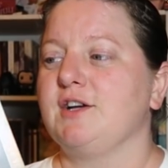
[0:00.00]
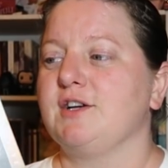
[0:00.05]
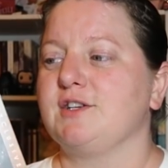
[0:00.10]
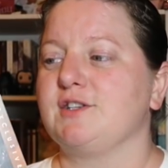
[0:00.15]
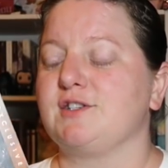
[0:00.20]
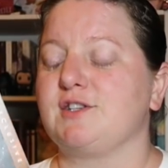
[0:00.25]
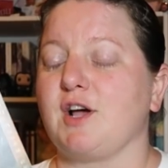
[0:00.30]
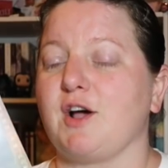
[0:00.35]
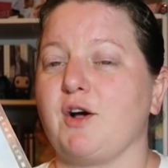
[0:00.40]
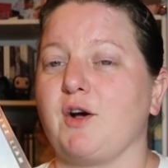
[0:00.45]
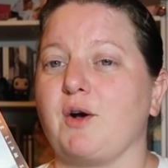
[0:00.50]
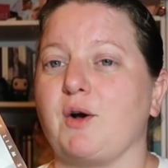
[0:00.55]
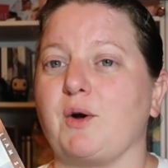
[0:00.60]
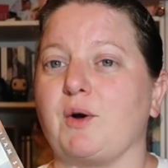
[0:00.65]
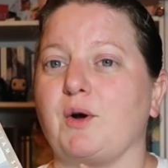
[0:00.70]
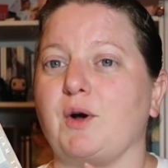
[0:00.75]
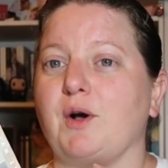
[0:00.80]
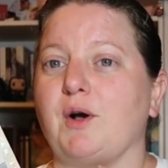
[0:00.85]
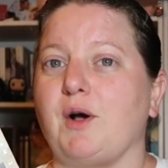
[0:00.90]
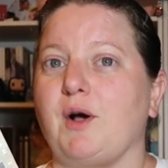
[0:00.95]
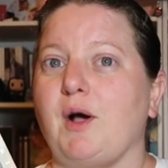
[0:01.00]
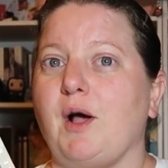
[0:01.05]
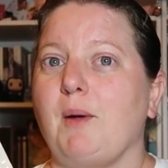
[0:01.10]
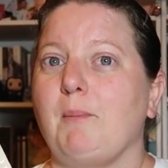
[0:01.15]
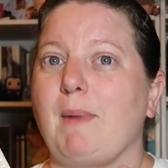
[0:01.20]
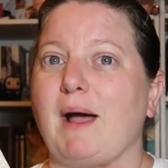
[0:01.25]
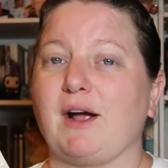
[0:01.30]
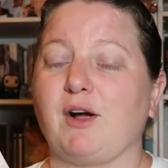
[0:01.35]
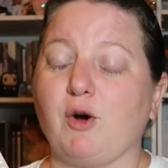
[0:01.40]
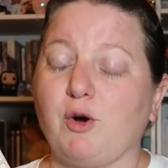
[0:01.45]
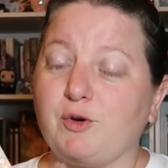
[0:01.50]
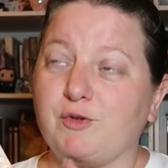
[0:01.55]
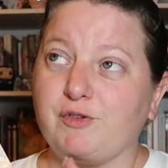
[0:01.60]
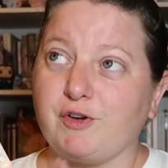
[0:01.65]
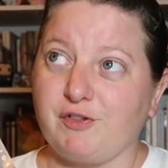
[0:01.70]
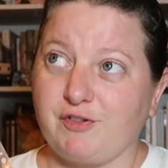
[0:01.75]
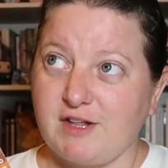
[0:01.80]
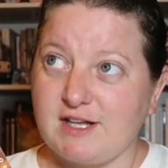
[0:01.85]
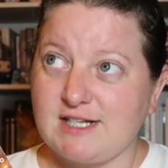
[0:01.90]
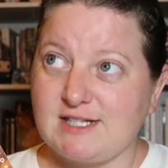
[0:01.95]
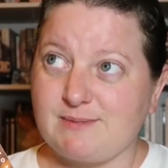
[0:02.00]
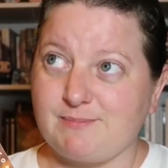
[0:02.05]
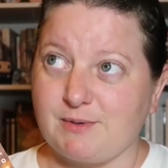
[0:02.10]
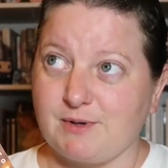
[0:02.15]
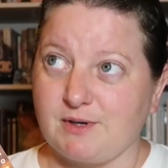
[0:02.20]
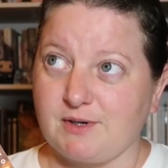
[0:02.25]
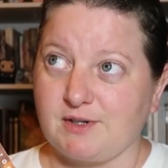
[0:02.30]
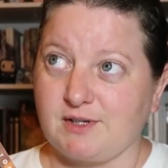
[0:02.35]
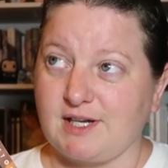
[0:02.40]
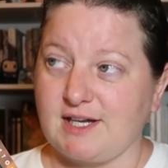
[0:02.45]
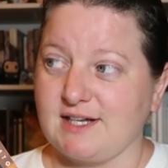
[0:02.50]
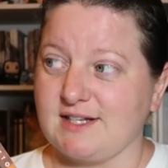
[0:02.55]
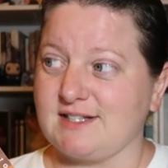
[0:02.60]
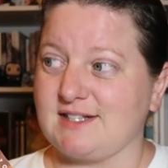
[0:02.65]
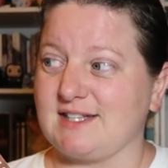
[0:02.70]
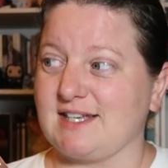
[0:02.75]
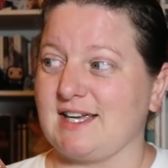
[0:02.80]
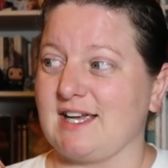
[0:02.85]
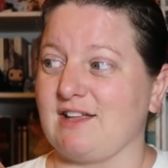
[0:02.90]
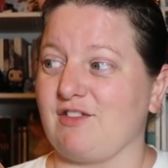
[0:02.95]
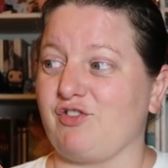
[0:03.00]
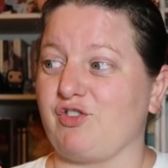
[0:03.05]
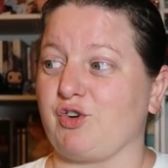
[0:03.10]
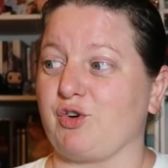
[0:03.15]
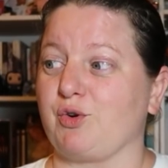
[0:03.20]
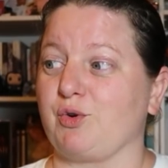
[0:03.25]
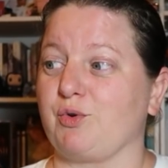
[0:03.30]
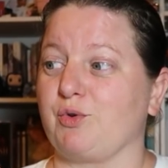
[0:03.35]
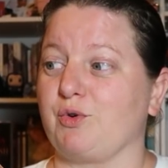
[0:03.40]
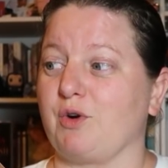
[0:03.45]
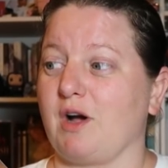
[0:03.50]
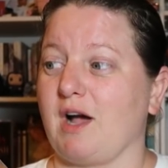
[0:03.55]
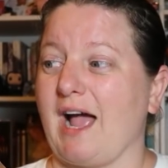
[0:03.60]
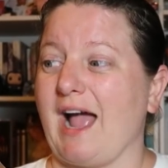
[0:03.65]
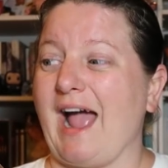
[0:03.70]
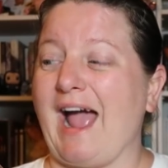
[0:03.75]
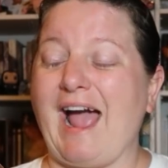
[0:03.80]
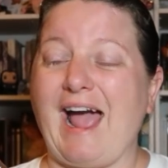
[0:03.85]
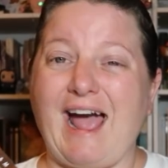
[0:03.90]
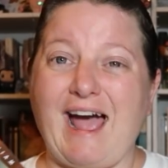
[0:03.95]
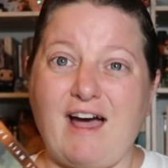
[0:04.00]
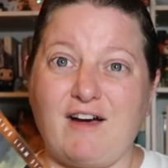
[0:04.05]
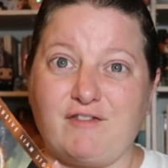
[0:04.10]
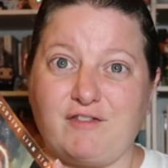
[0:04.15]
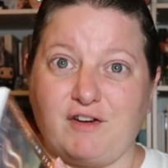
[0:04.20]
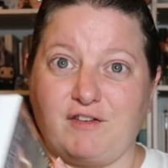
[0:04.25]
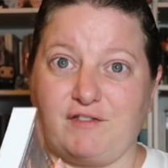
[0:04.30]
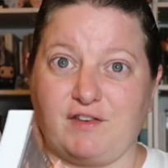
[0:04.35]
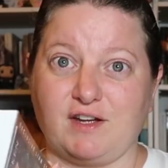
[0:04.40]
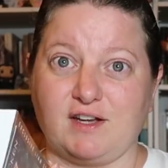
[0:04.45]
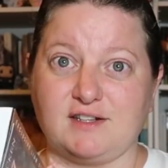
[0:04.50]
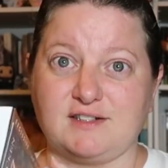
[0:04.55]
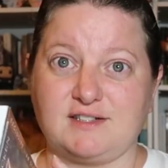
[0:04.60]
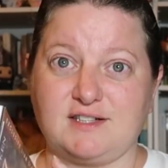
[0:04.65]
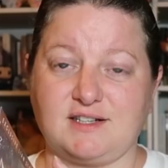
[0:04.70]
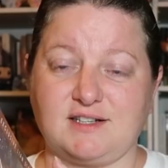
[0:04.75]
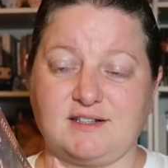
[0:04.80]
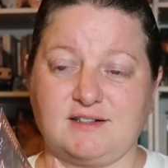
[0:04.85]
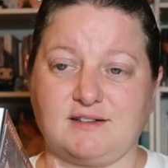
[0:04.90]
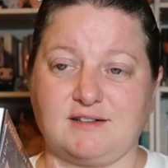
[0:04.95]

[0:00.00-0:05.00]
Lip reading: So my goal for this book is to get through half of it,